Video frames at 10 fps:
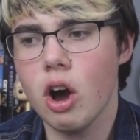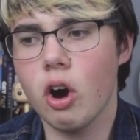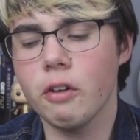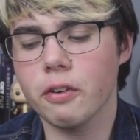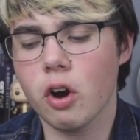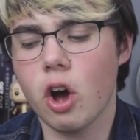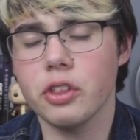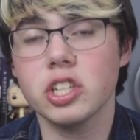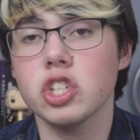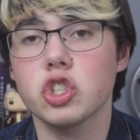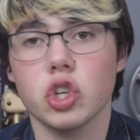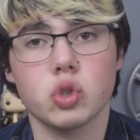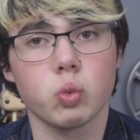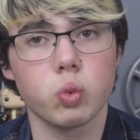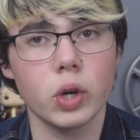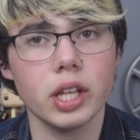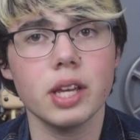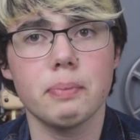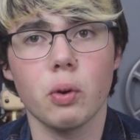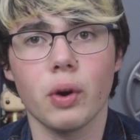Overall, this is just
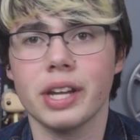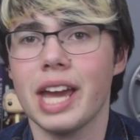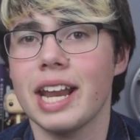really boring,